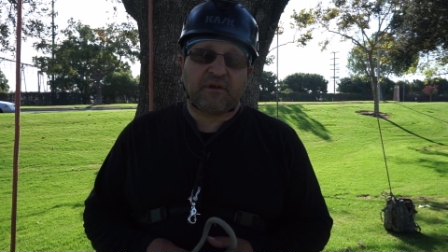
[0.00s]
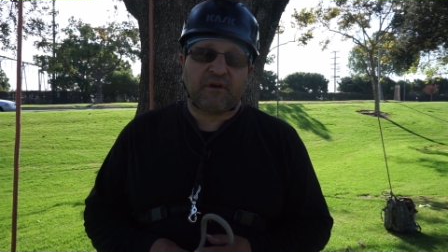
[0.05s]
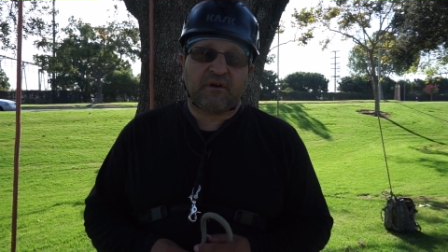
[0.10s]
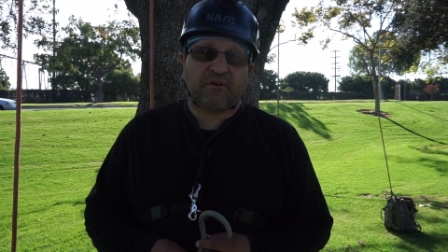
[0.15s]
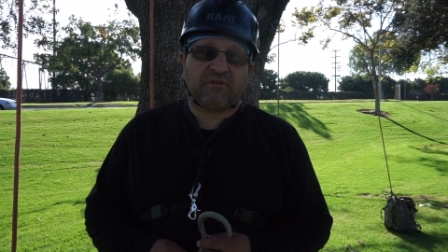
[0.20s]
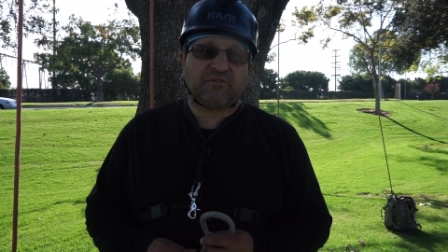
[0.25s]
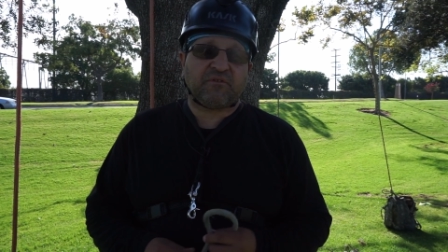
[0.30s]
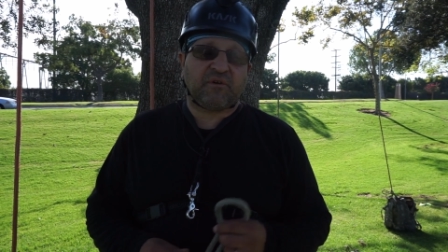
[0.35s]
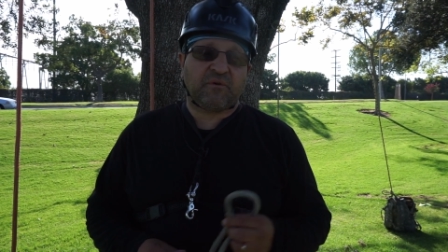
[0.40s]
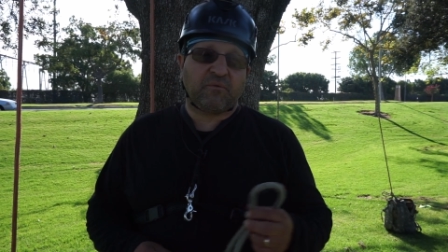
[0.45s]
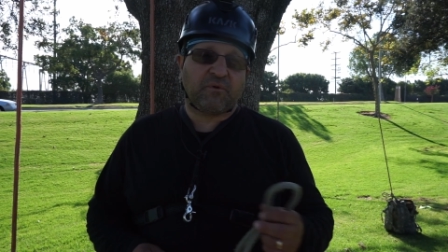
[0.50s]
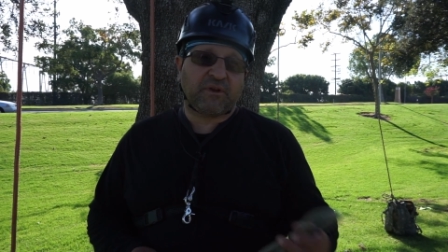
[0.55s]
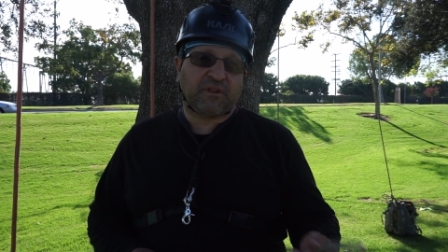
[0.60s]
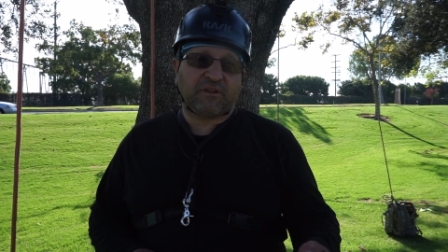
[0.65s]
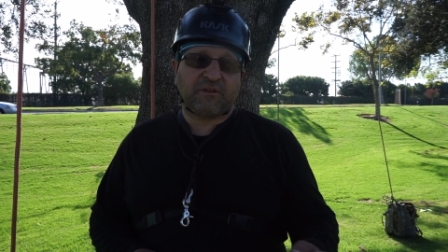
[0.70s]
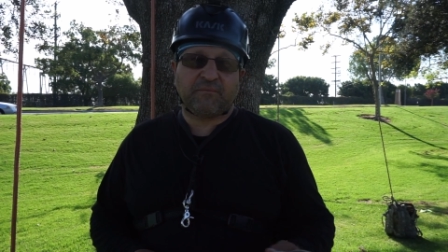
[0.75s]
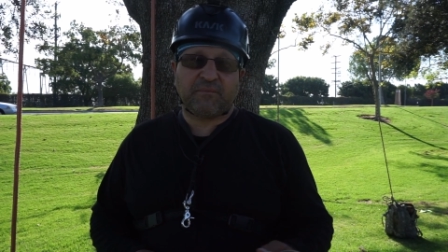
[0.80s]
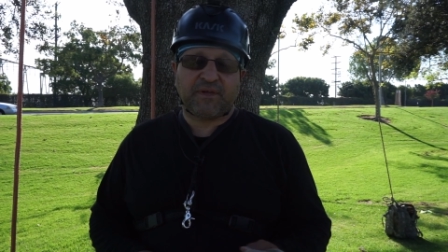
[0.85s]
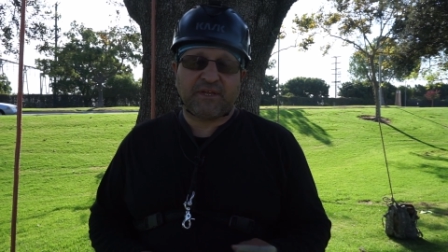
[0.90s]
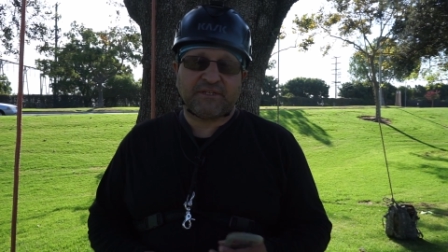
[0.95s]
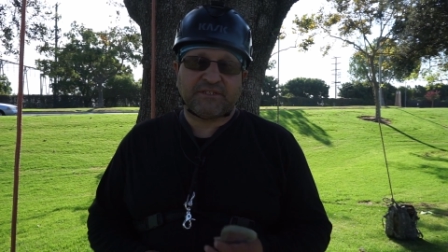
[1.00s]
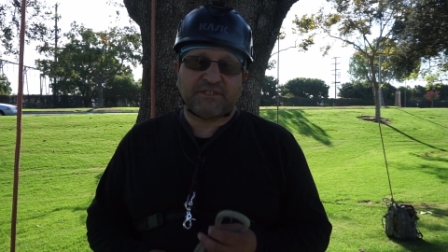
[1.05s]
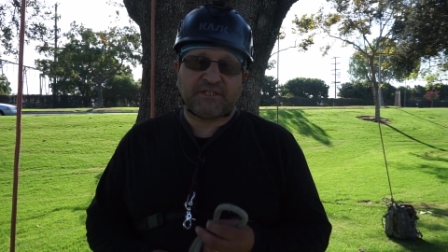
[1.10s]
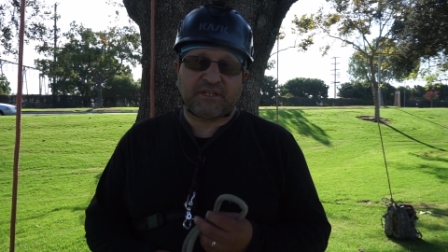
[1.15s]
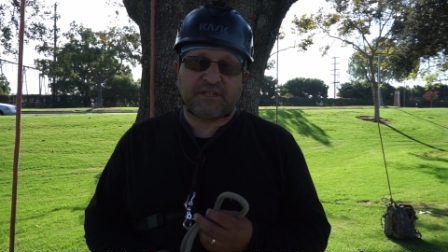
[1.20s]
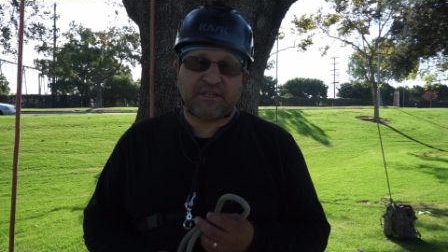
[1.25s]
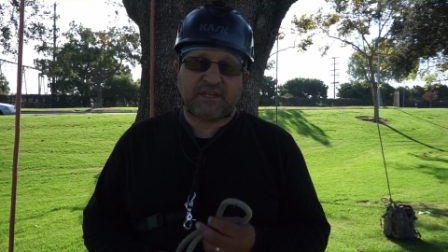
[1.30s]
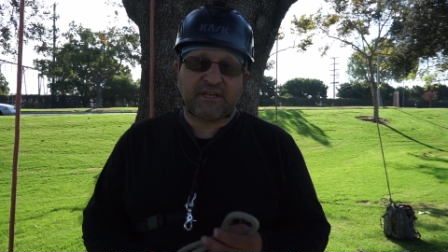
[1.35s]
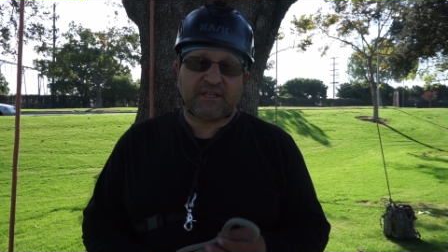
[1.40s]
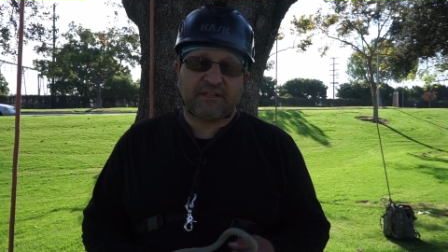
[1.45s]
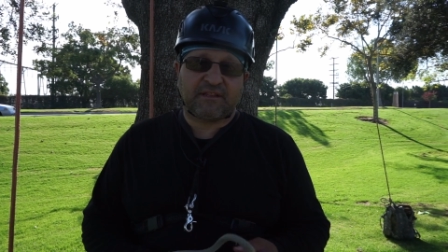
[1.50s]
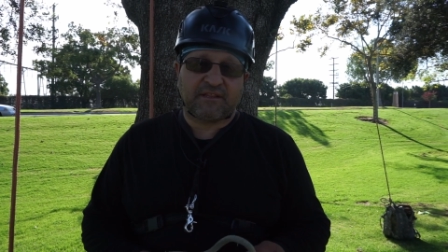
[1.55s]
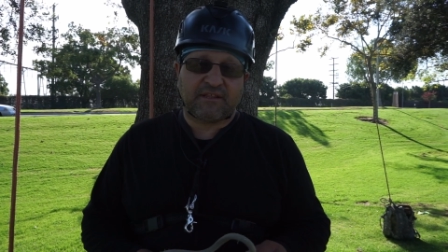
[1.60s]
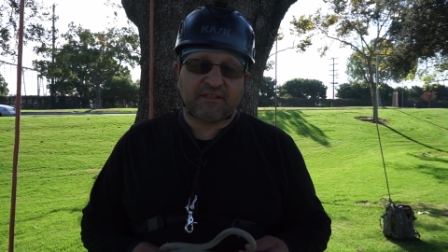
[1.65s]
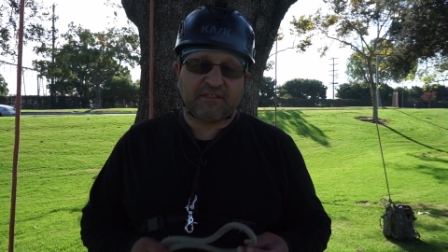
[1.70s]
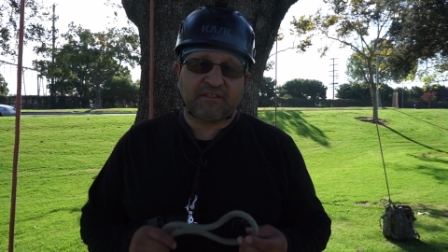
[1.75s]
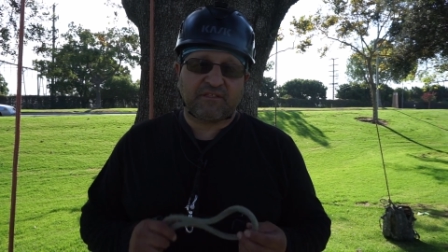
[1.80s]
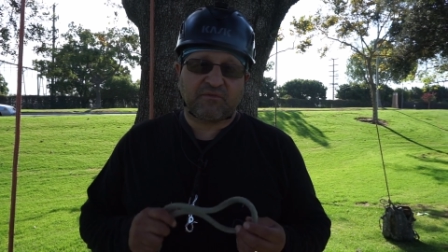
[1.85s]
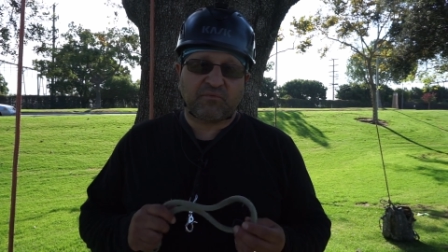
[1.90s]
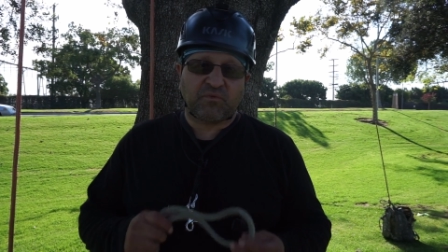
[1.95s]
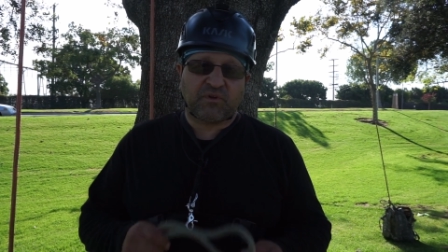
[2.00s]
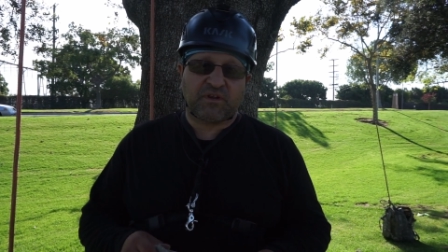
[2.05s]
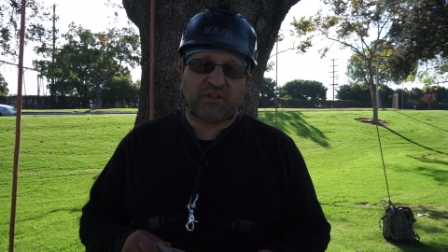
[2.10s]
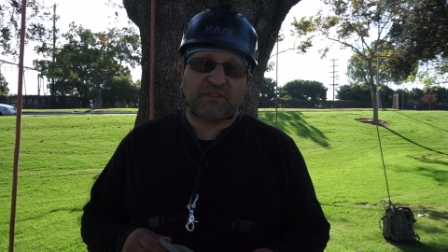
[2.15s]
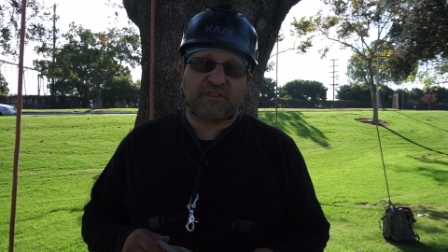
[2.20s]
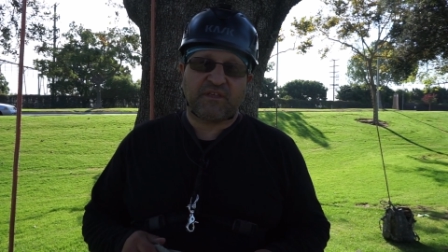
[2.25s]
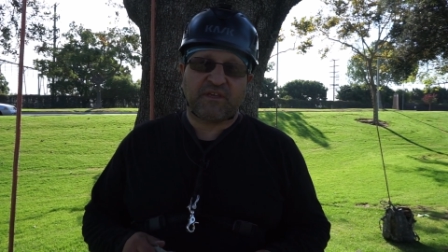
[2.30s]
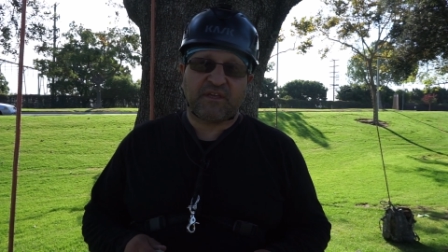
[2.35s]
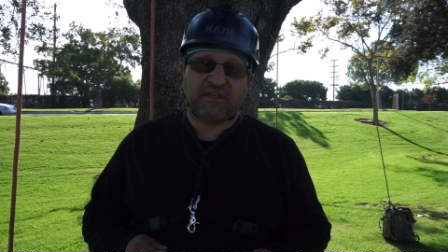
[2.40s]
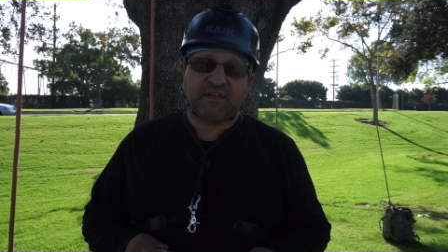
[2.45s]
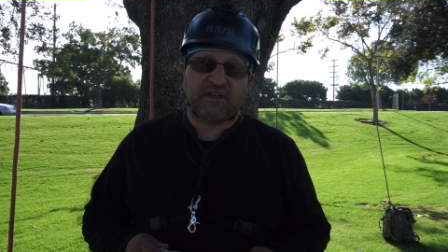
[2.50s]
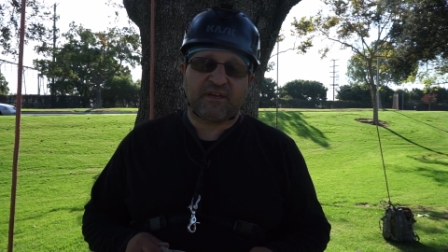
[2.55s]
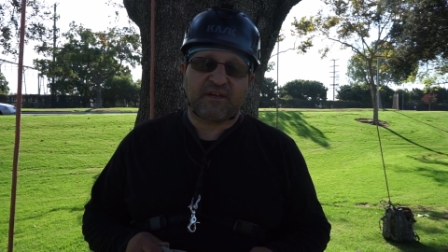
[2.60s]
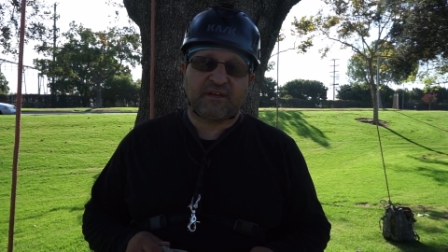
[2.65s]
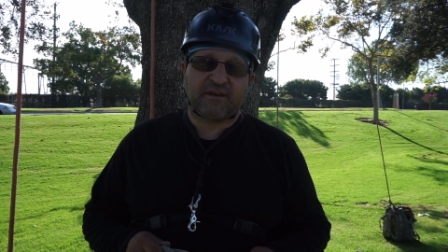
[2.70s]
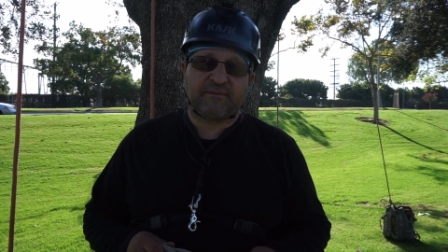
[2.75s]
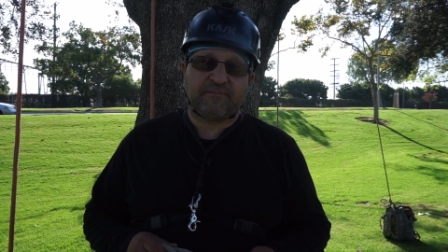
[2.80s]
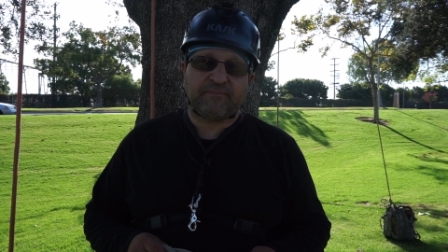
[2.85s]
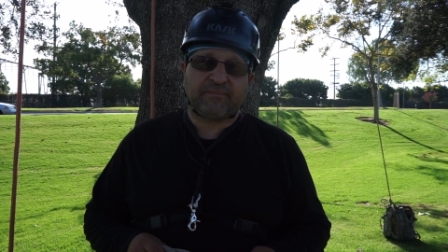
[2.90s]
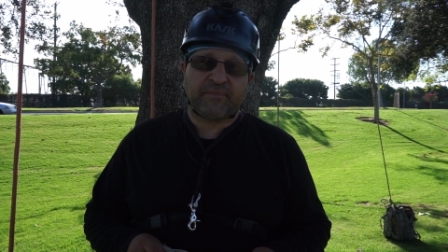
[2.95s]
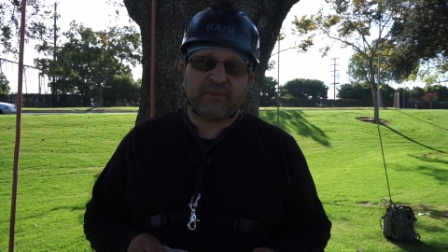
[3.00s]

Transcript: Also, I wanted to mention that this is one of the uh,